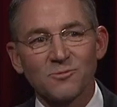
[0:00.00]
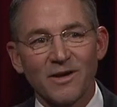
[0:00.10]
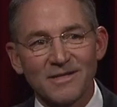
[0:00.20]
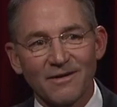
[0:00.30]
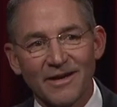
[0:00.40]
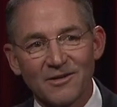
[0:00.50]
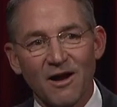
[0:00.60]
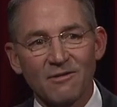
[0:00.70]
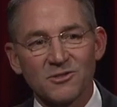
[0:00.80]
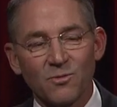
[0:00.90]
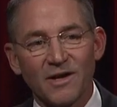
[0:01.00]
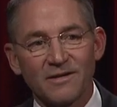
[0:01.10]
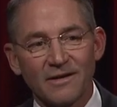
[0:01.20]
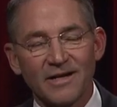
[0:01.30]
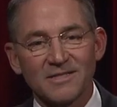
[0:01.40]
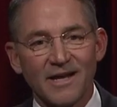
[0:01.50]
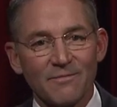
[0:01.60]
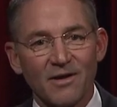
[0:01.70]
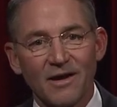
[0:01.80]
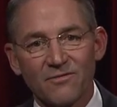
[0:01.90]
what I acknowledge what I did. I
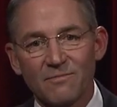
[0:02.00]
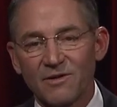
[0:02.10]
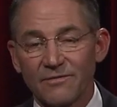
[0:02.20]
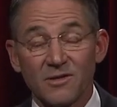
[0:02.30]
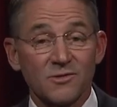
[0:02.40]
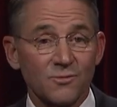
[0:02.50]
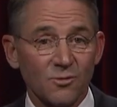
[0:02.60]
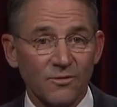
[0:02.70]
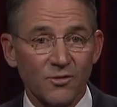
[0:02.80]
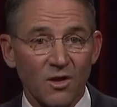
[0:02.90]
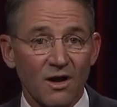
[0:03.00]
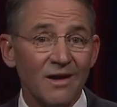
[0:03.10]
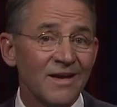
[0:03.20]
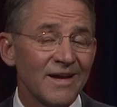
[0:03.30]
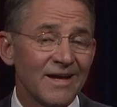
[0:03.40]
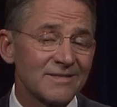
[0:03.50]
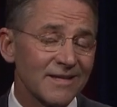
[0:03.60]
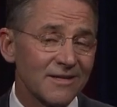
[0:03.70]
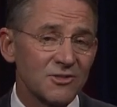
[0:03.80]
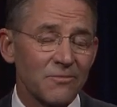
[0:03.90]
stand by every bit of it. It's rule of law and
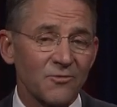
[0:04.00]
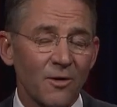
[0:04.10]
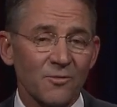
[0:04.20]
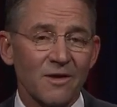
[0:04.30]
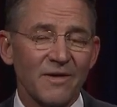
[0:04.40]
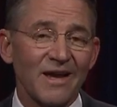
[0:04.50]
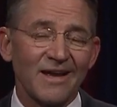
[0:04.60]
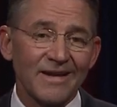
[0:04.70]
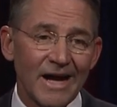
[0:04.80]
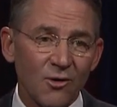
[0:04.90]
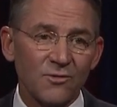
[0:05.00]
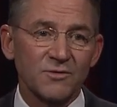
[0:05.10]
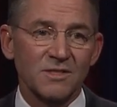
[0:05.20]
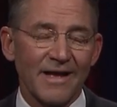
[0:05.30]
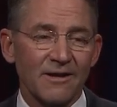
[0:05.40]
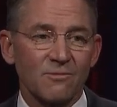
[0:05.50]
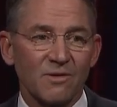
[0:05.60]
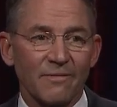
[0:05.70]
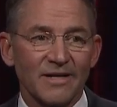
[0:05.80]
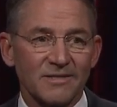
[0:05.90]
saying chips fall where they may. And now you've slandered
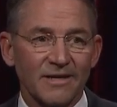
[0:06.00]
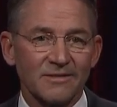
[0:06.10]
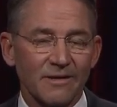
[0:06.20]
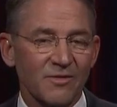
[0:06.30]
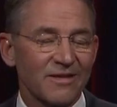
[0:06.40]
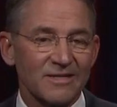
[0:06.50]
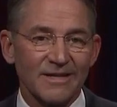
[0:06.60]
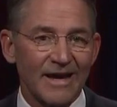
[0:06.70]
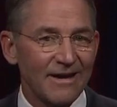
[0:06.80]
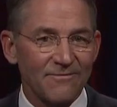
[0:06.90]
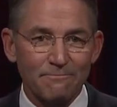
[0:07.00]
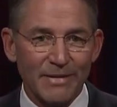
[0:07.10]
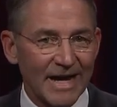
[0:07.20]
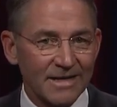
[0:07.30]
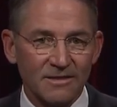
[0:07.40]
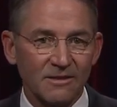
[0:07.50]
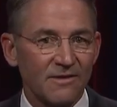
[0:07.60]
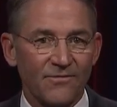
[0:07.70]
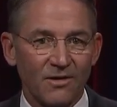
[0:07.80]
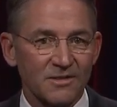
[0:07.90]
me by saying something that is patently
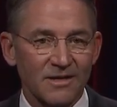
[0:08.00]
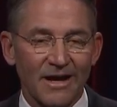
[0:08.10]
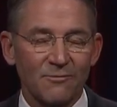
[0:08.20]
false. I